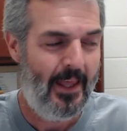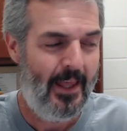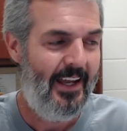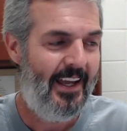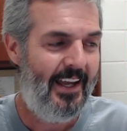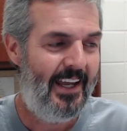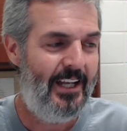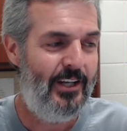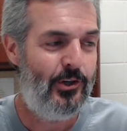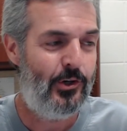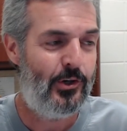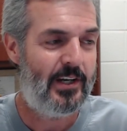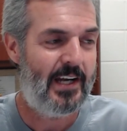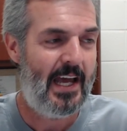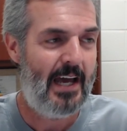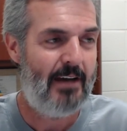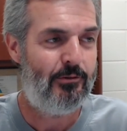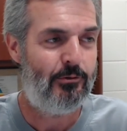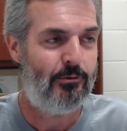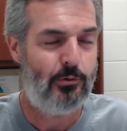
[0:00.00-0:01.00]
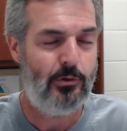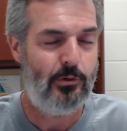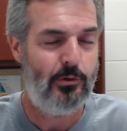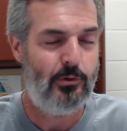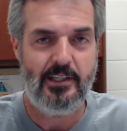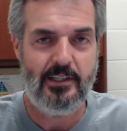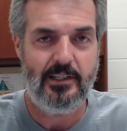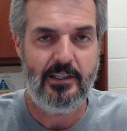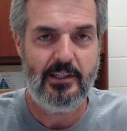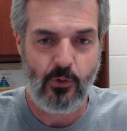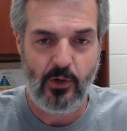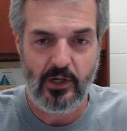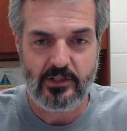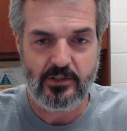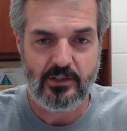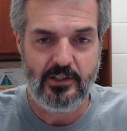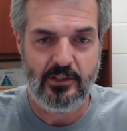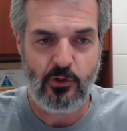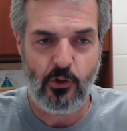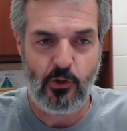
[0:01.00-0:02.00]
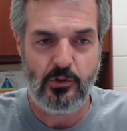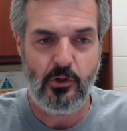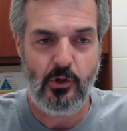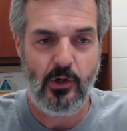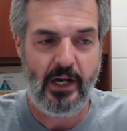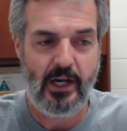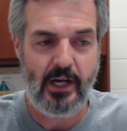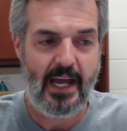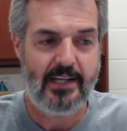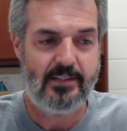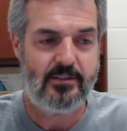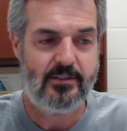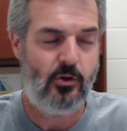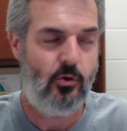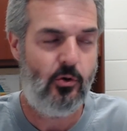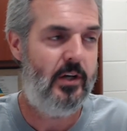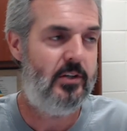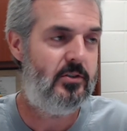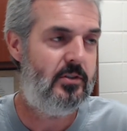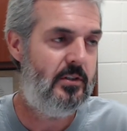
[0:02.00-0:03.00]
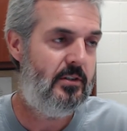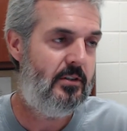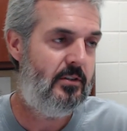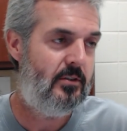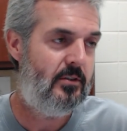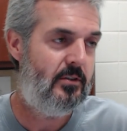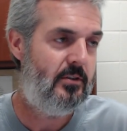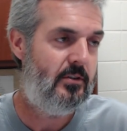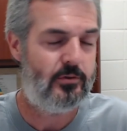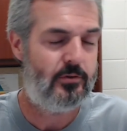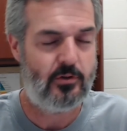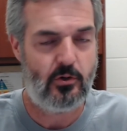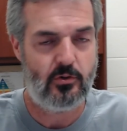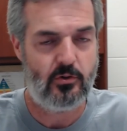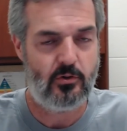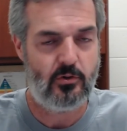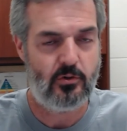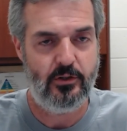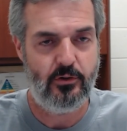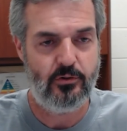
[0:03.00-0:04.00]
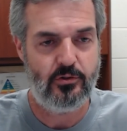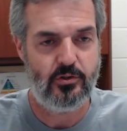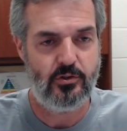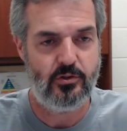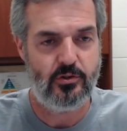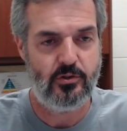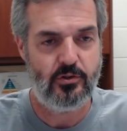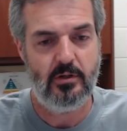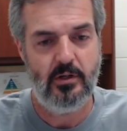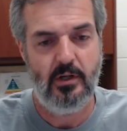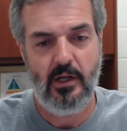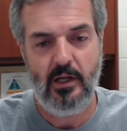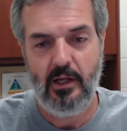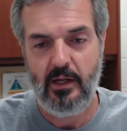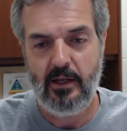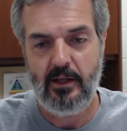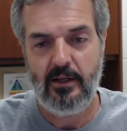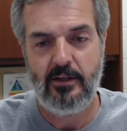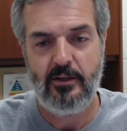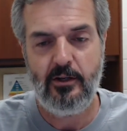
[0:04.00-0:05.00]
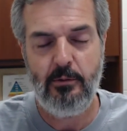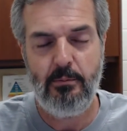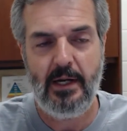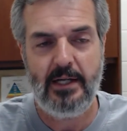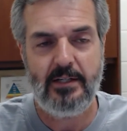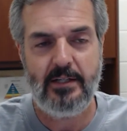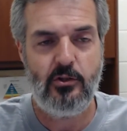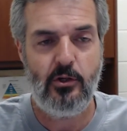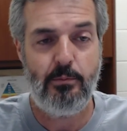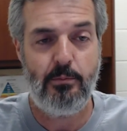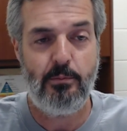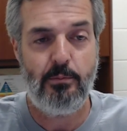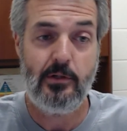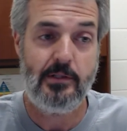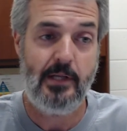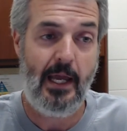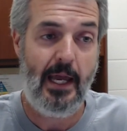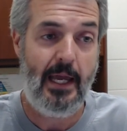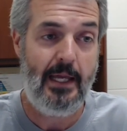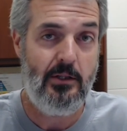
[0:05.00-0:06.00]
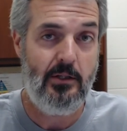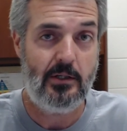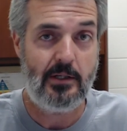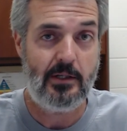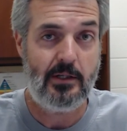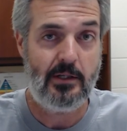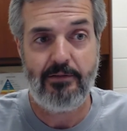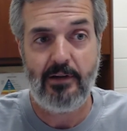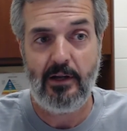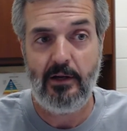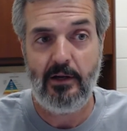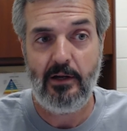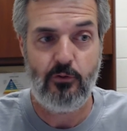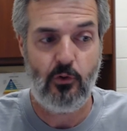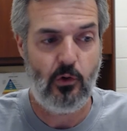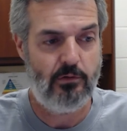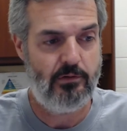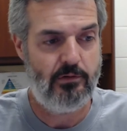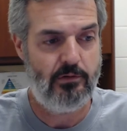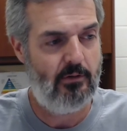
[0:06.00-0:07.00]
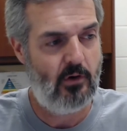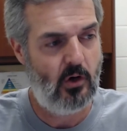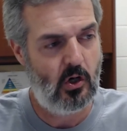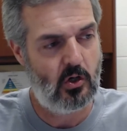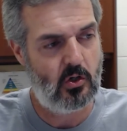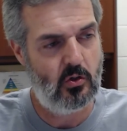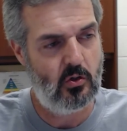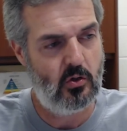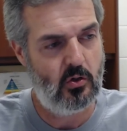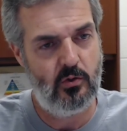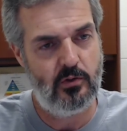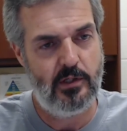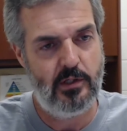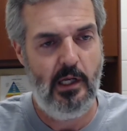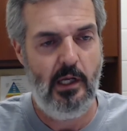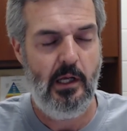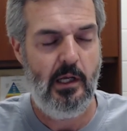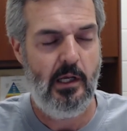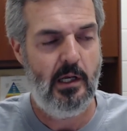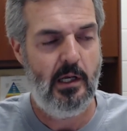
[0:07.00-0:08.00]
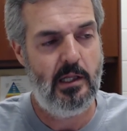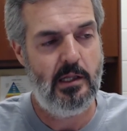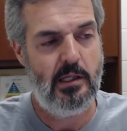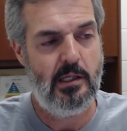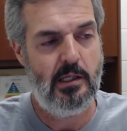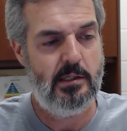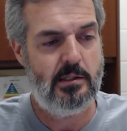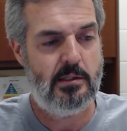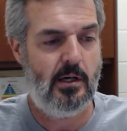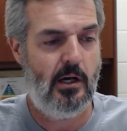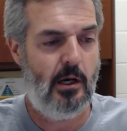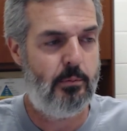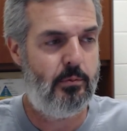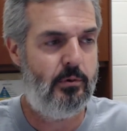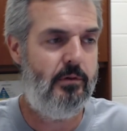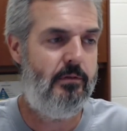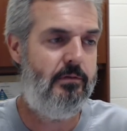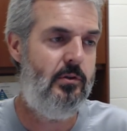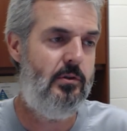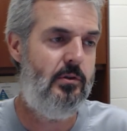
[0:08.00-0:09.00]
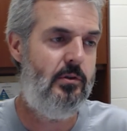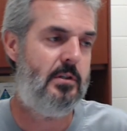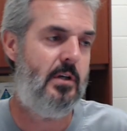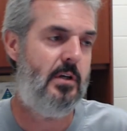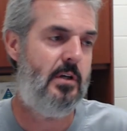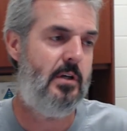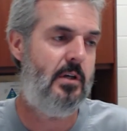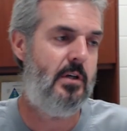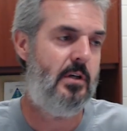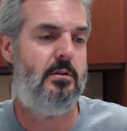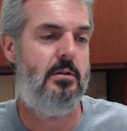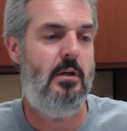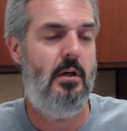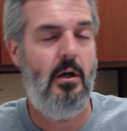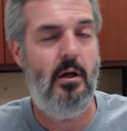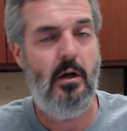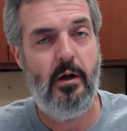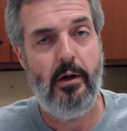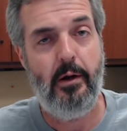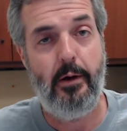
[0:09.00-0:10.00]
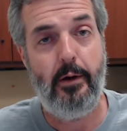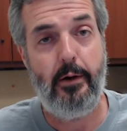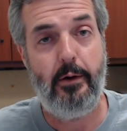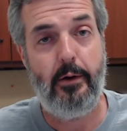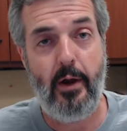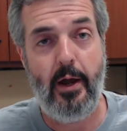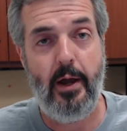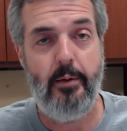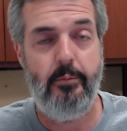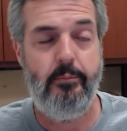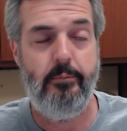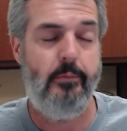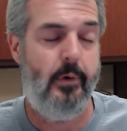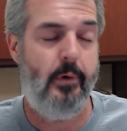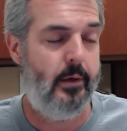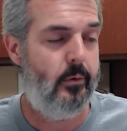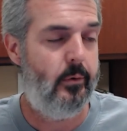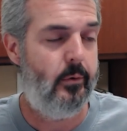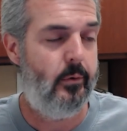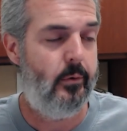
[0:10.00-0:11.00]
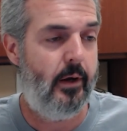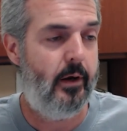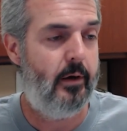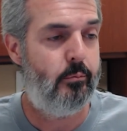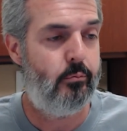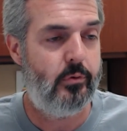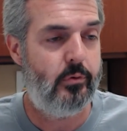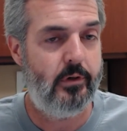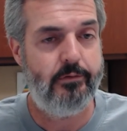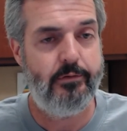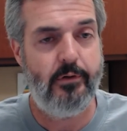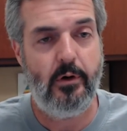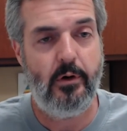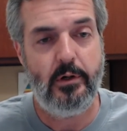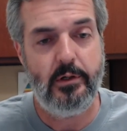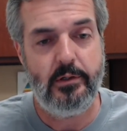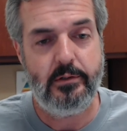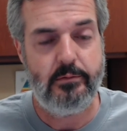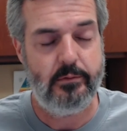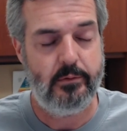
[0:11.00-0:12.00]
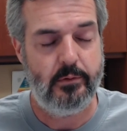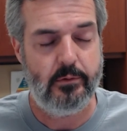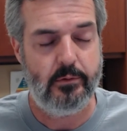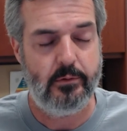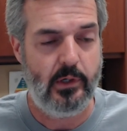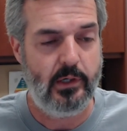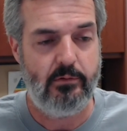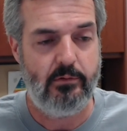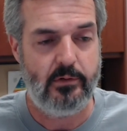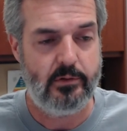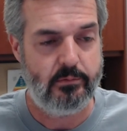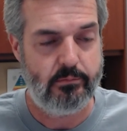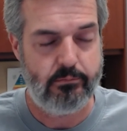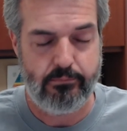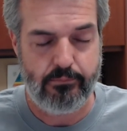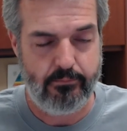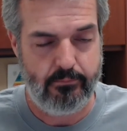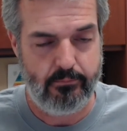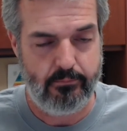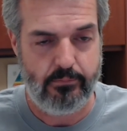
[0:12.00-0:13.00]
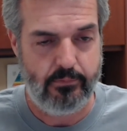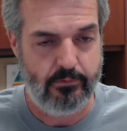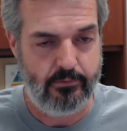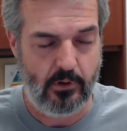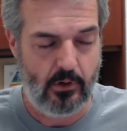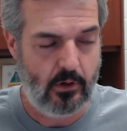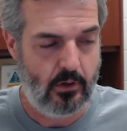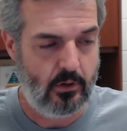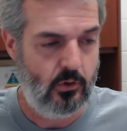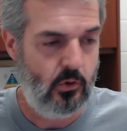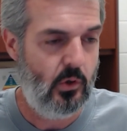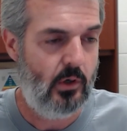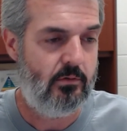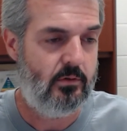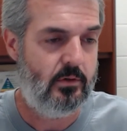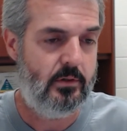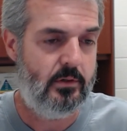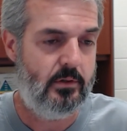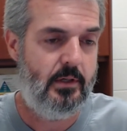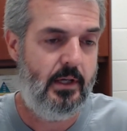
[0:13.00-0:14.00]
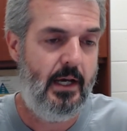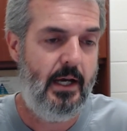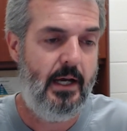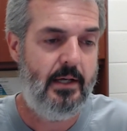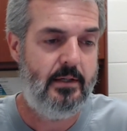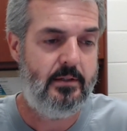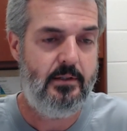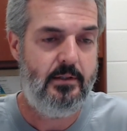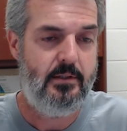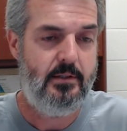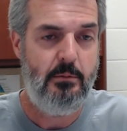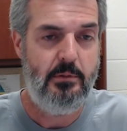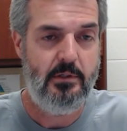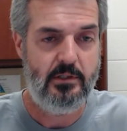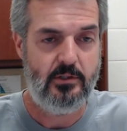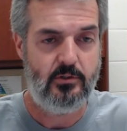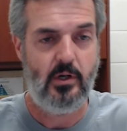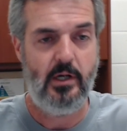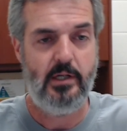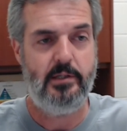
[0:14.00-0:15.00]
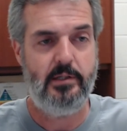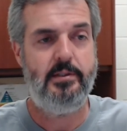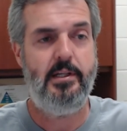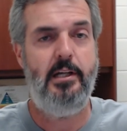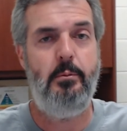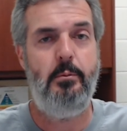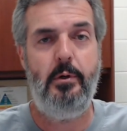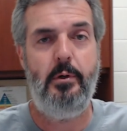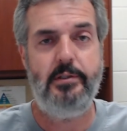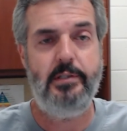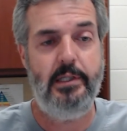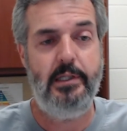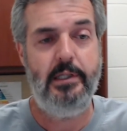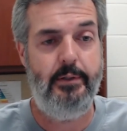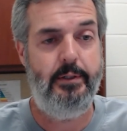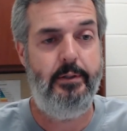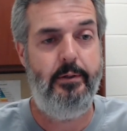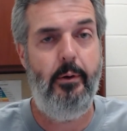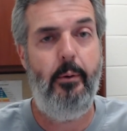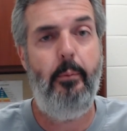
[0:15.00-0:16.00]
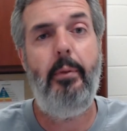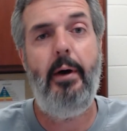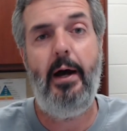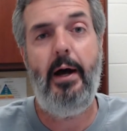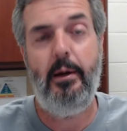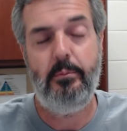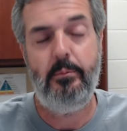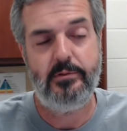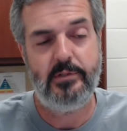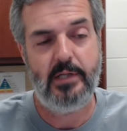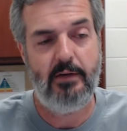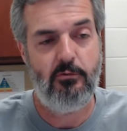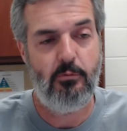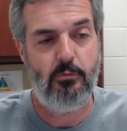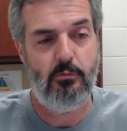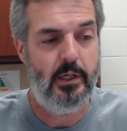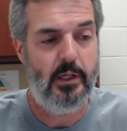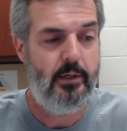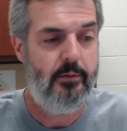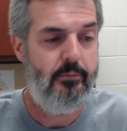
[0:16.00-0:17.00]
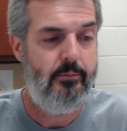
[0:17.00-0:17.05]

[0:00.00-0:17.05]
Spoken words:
And you're gonna have a really good question. You'll know how to ask a question. Go search the literature and come back to your person. Hey, look, I found 4 or 5 articles, and these copper infused socks are crap. I don't care if Brent Farr is or whatever Farr, whoever this guy's name is, trying to sell them on TV. Don't buy them. Save your money.